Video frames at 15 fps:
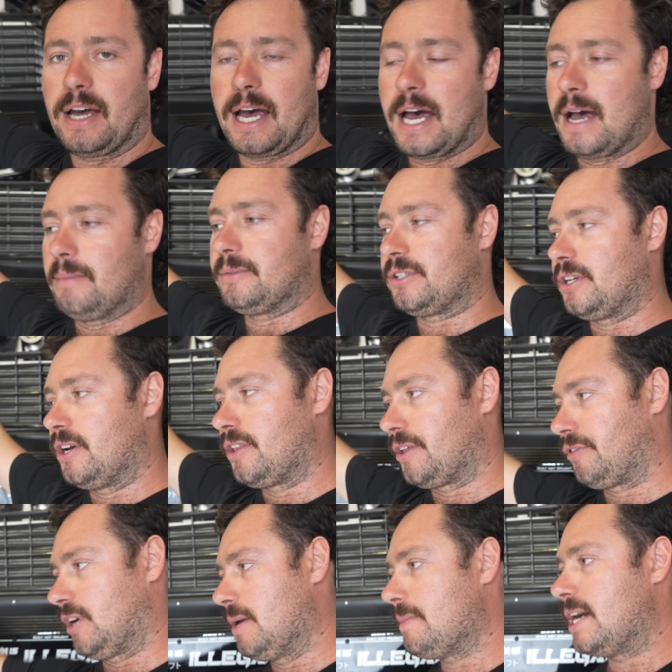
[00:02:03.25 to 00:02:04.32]
Um, so the
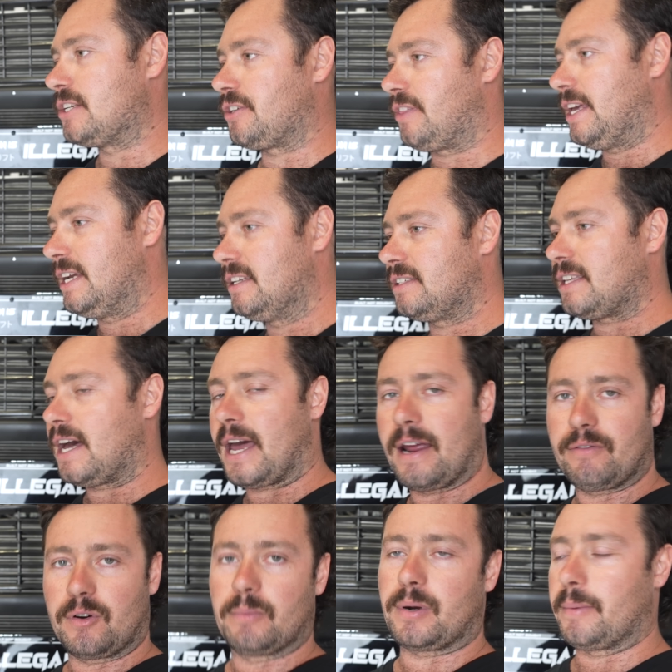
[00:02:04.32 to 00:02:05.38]
three major things that
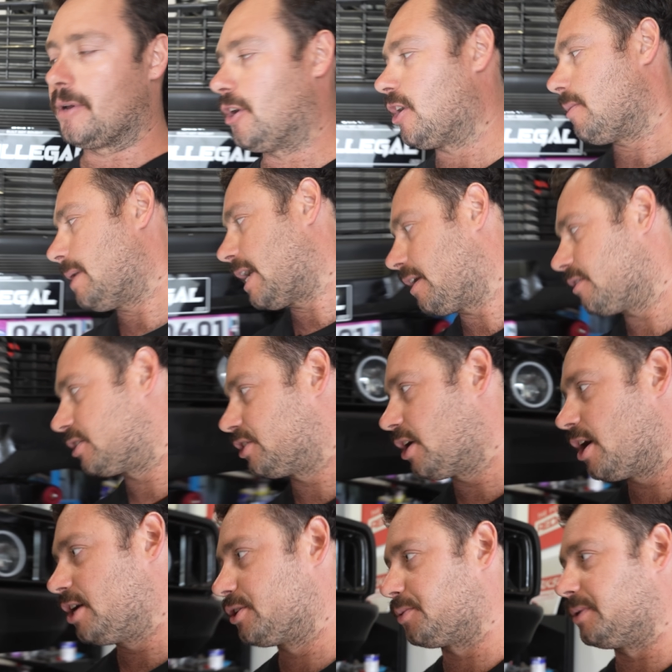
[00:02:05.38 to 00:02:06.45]
everyone probably heard about at the
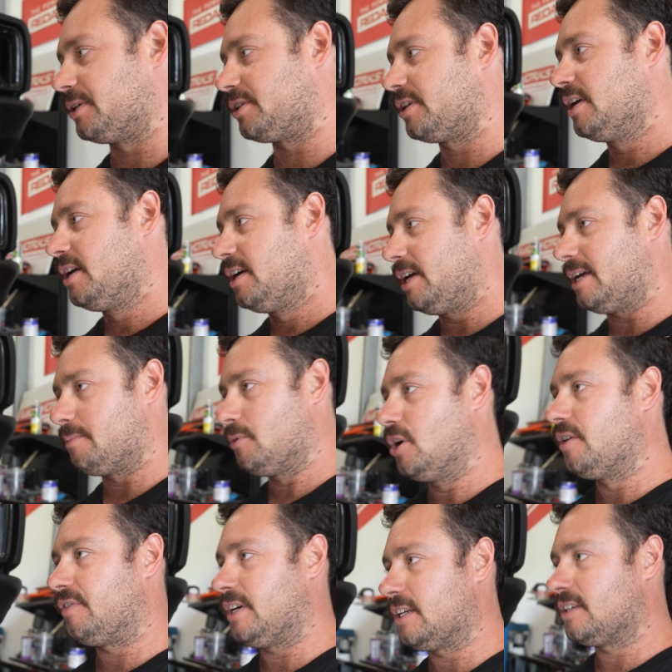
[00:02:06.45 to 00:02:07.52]
shows was it
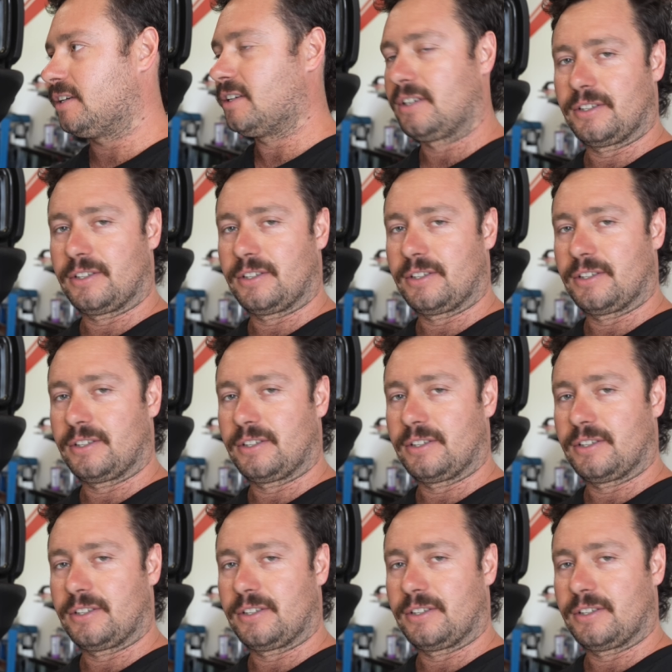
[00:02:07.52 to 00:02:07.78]
moving,